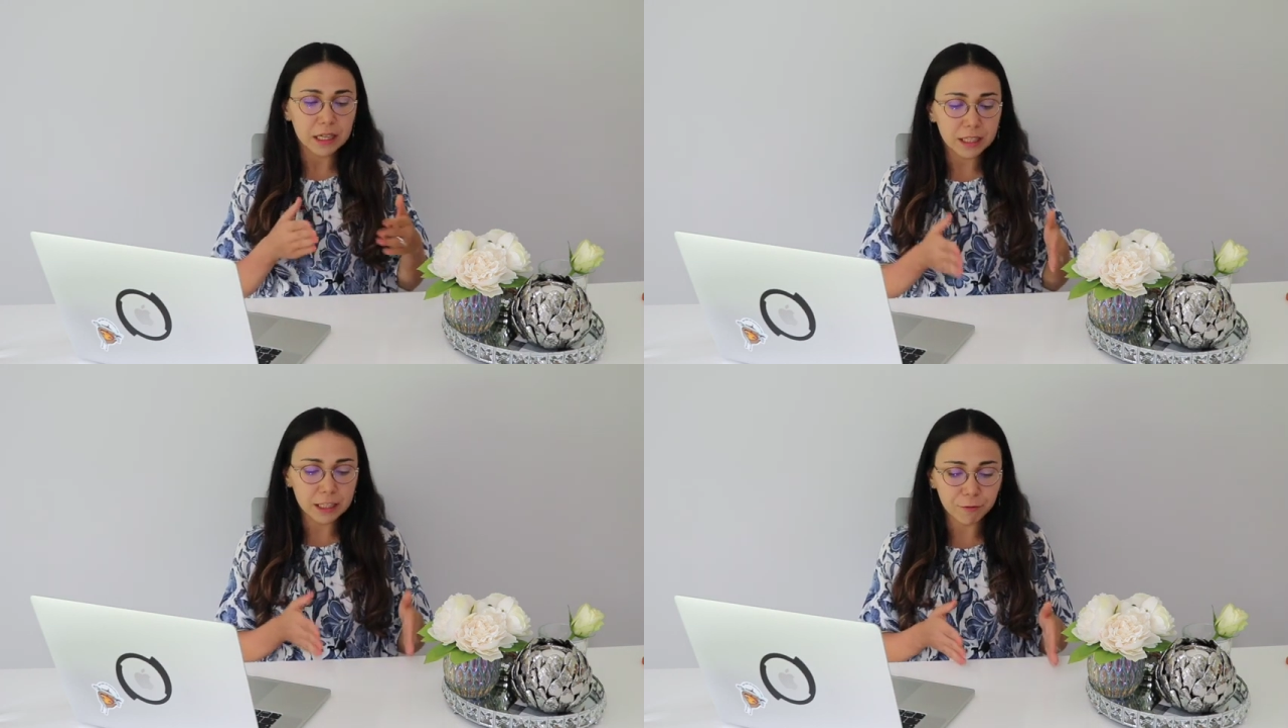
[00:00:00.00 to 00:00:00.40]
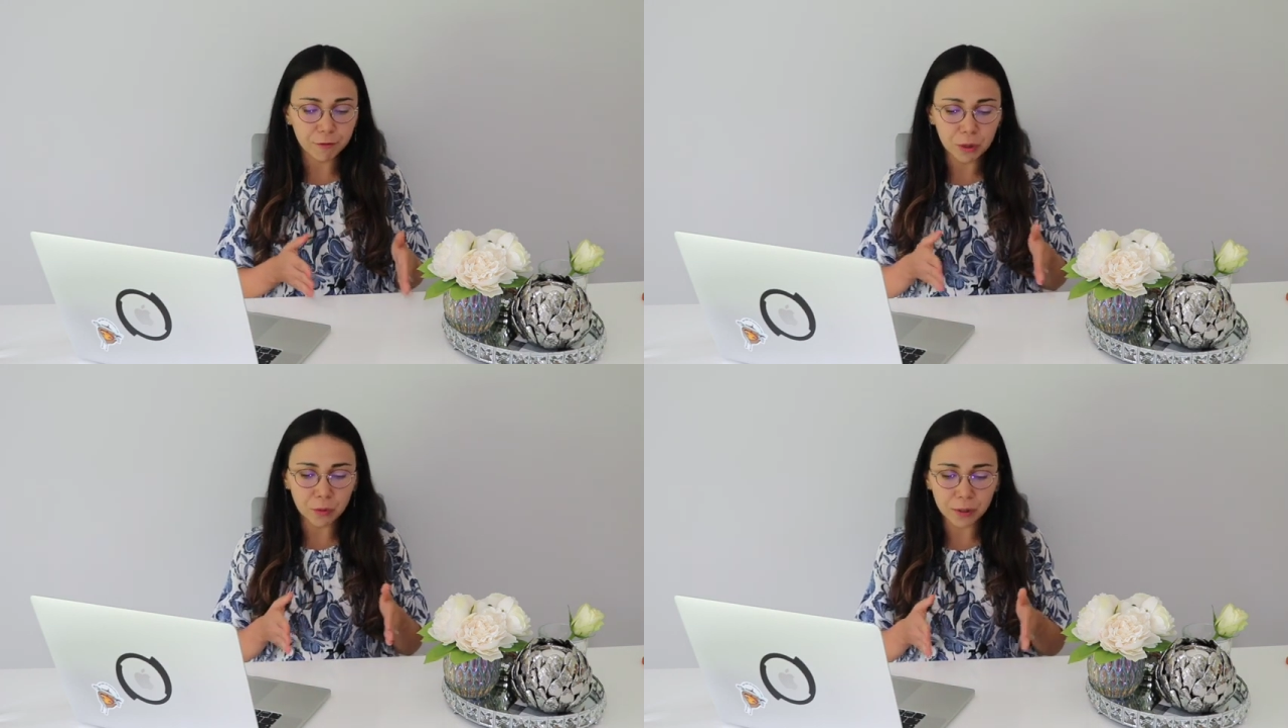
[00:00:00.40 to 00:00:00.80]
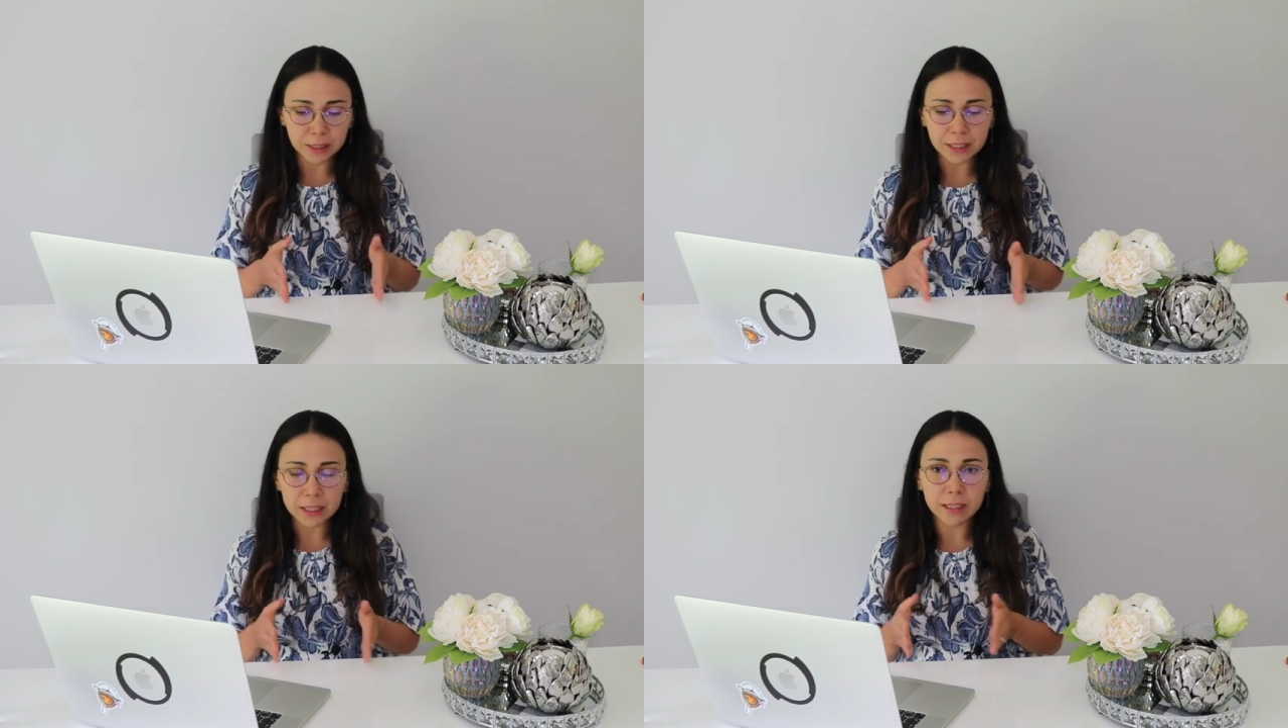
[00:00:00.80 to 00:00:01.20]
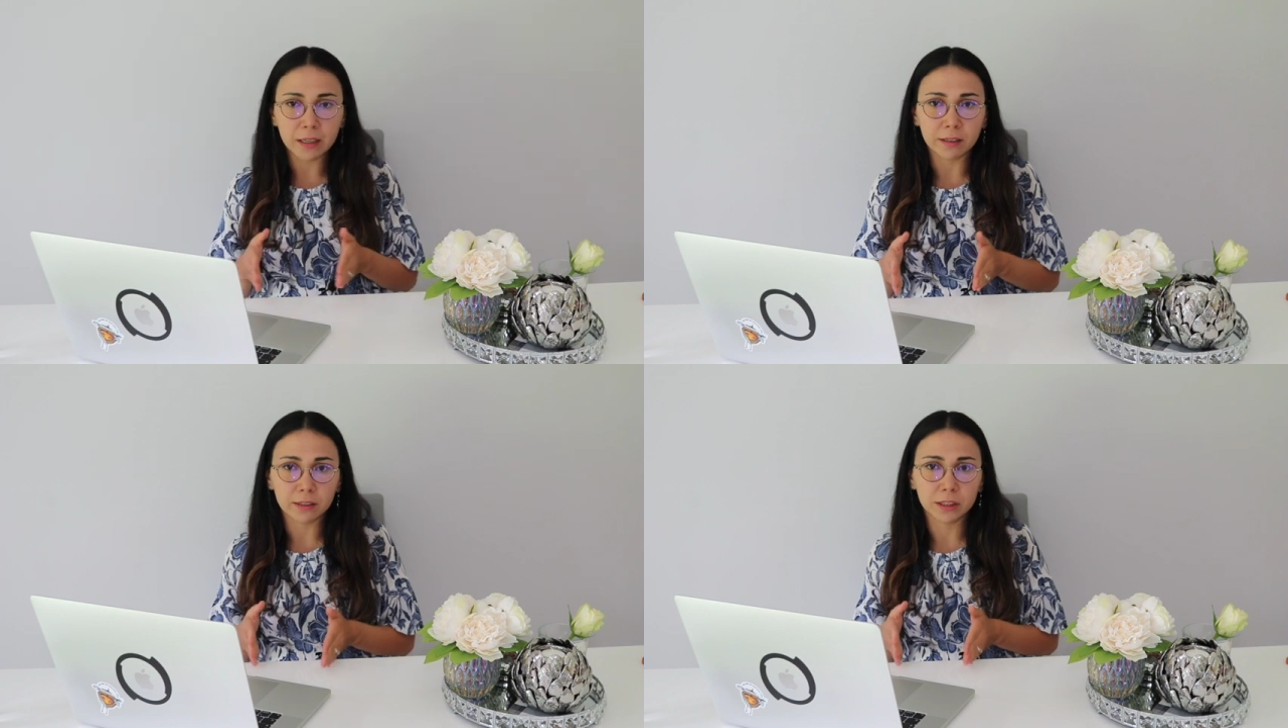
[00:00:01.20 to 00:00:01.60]
if you really
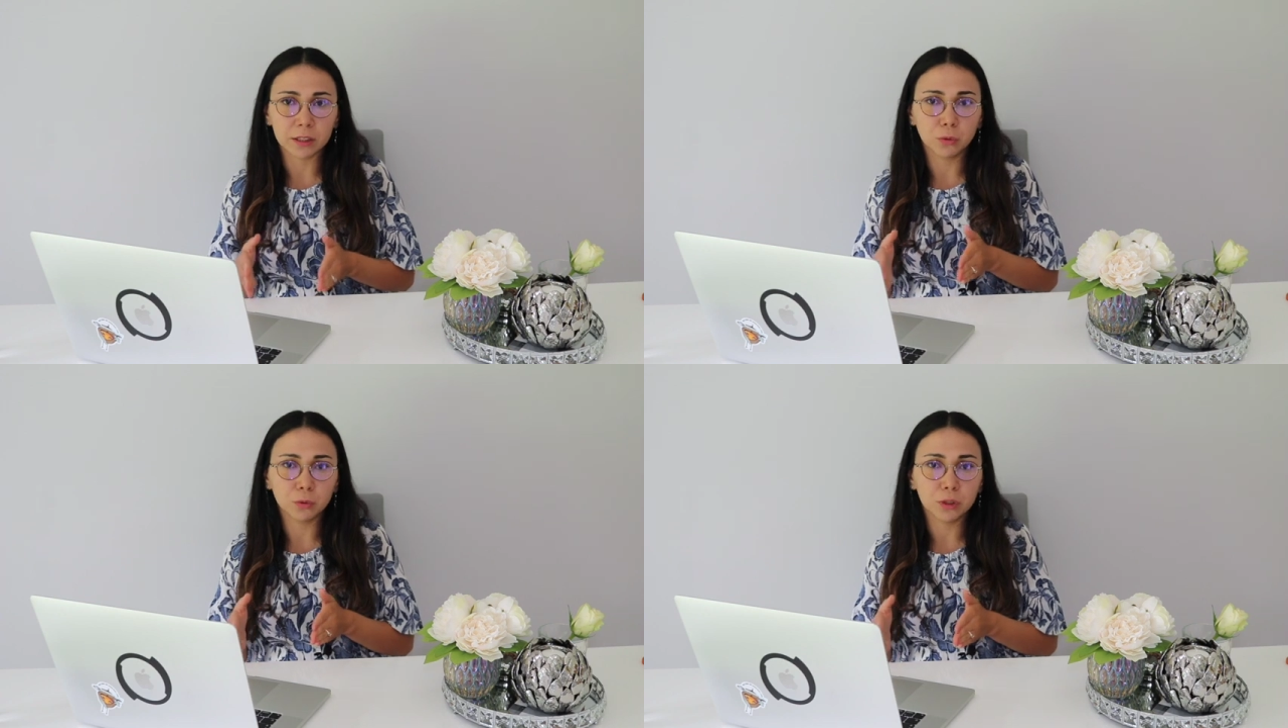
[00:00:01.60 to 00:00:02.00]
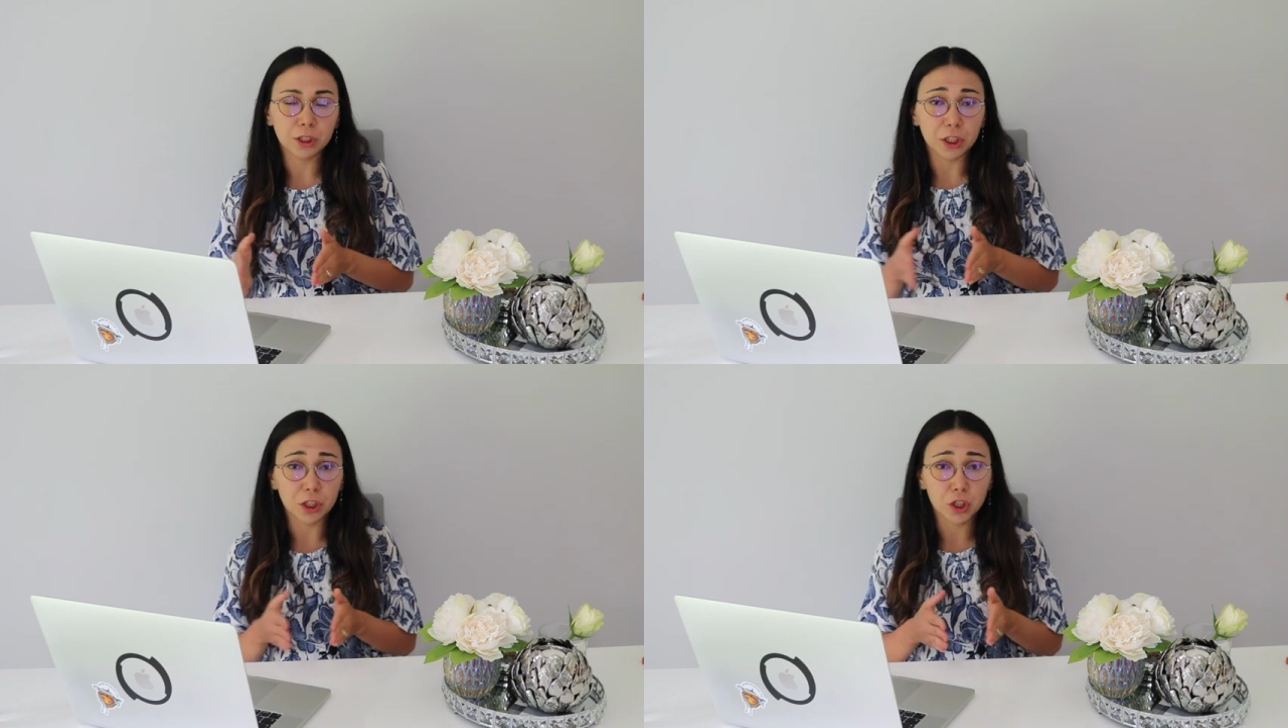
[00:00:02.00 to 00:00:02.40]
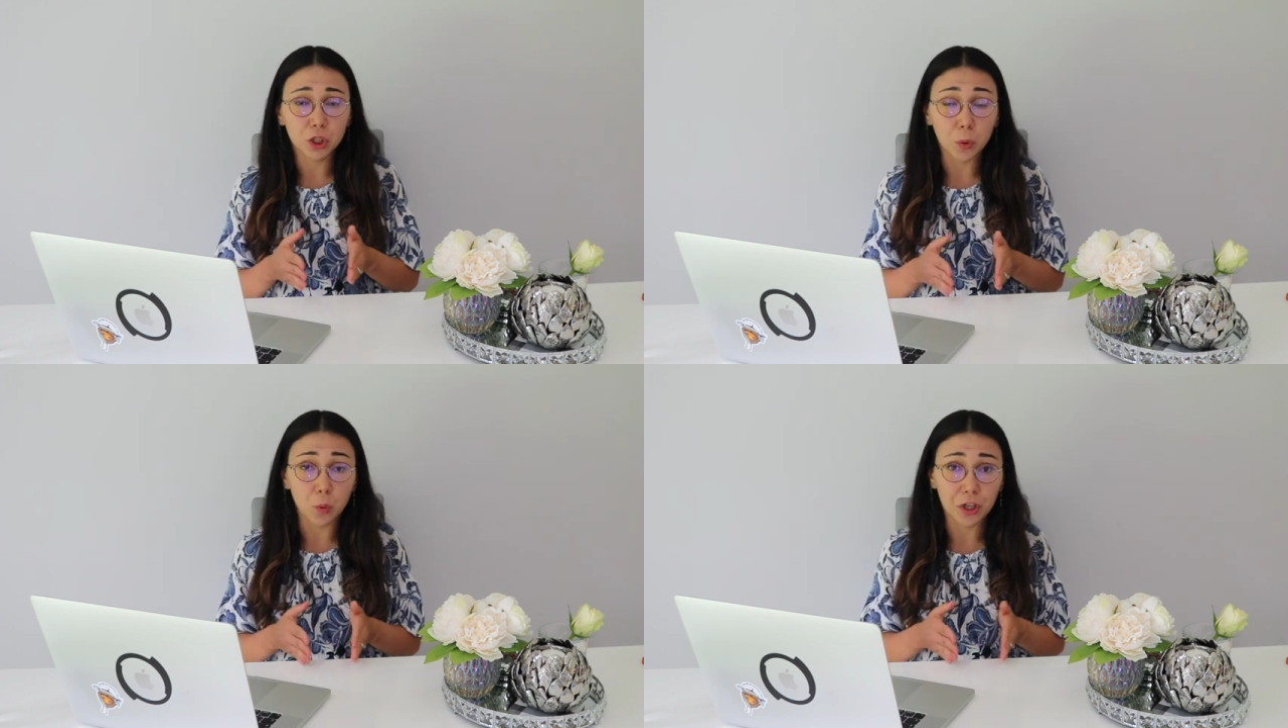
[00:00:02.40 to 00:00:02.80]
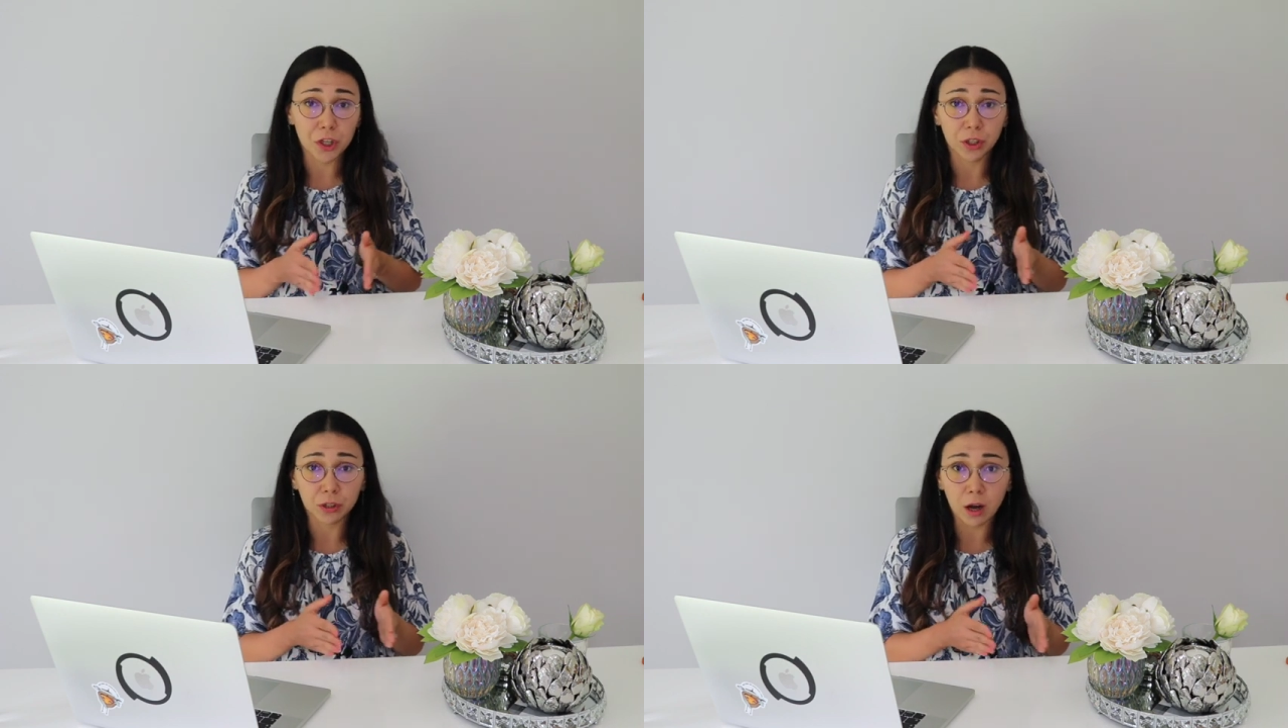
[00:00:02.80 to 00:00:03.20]
understood each
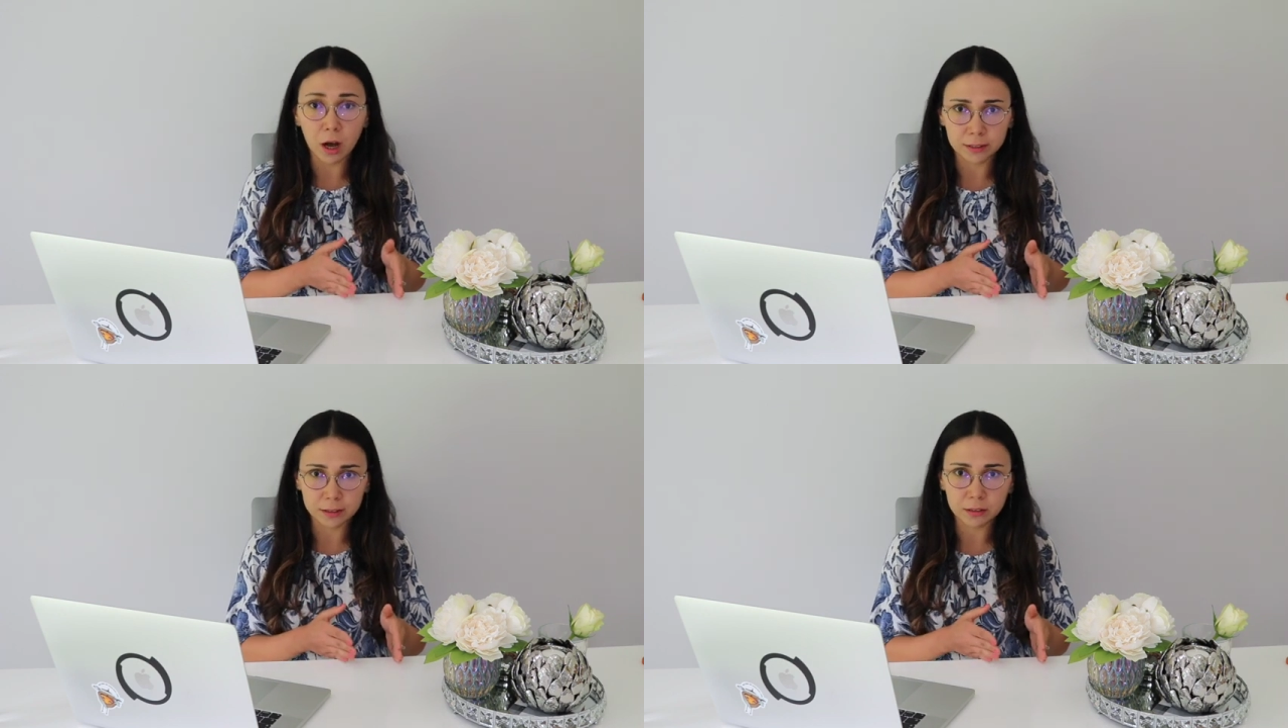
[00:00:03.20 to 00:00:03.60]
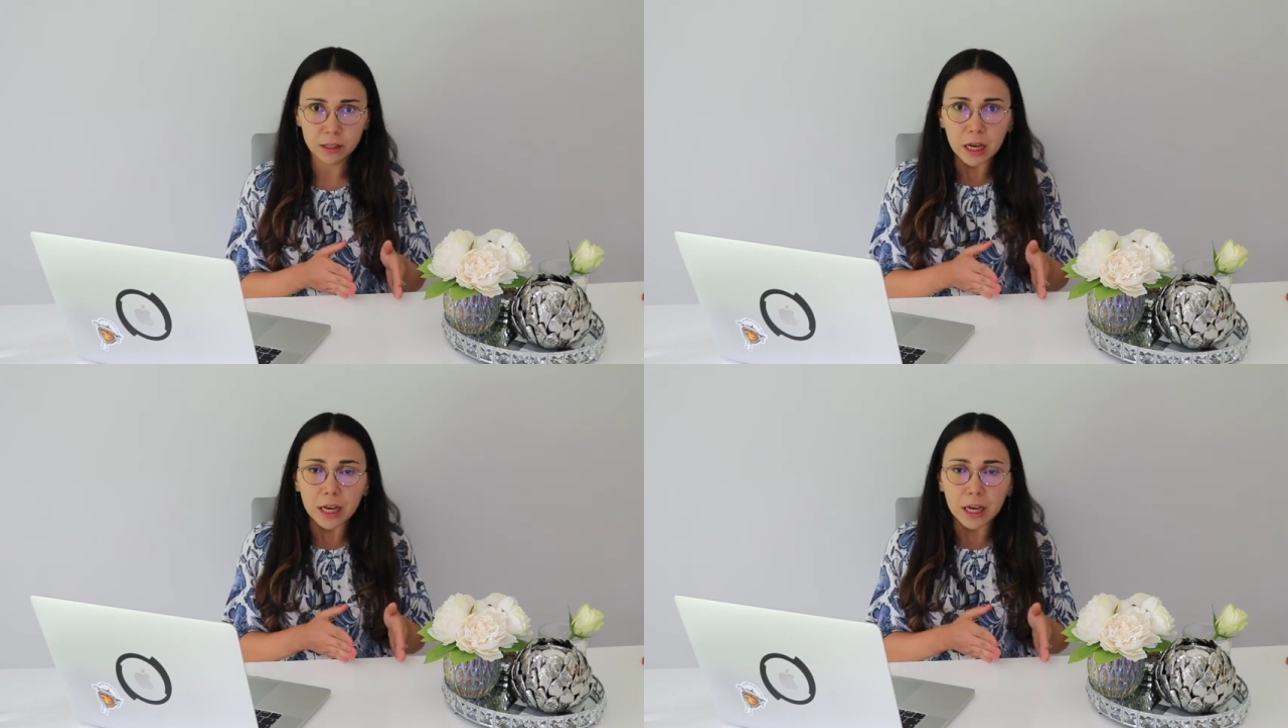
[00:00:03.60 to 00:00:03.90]
question asked,